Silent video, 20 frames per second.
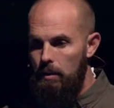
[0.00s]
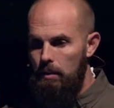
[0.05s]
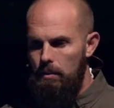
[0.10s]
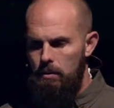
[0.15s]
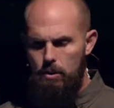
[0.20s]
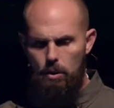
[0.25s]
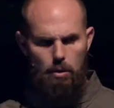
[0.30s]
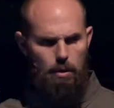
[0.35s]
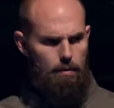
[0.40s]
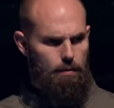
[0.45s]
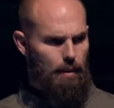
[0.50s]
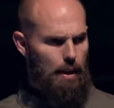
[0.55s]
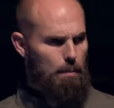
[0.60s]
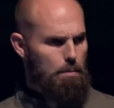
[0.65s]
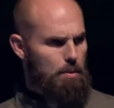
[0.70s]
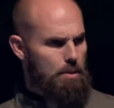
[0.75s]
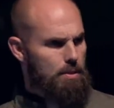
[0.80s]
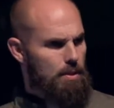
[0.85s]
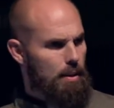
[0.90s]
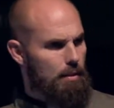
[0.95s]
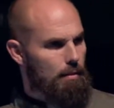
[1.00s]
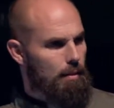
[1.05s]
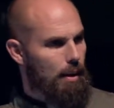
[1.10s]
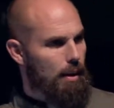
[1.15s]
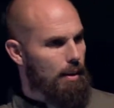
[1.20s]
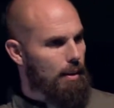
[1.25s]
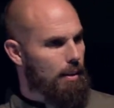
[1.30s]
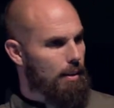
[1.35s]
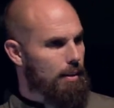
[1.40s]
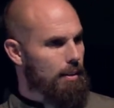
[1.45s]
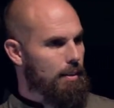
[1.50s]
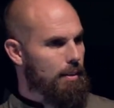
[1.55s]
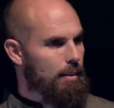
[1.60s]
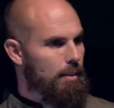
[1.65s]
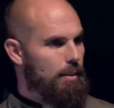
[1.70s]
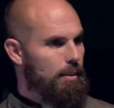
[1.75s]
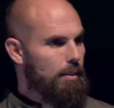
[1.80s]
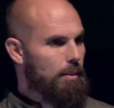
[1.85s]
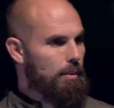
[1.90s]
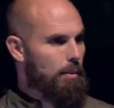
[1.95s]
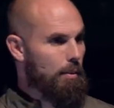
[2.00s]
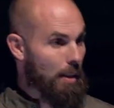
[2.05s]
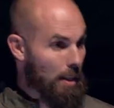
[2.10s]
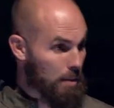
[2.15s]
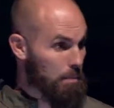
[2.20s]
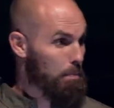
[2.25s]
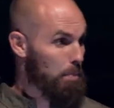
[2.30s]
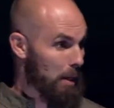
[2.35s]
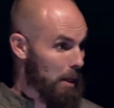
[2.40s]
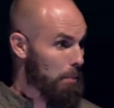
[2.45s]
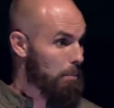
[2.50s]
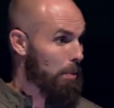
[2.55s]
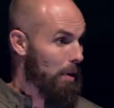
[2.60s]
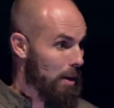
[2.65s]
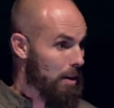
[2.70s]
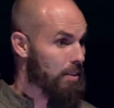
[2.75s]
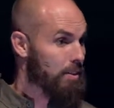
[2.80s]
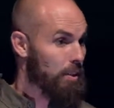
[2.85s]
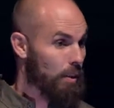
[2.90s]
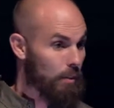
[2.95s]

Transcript: It's only 5%, right? Well, that's big bucks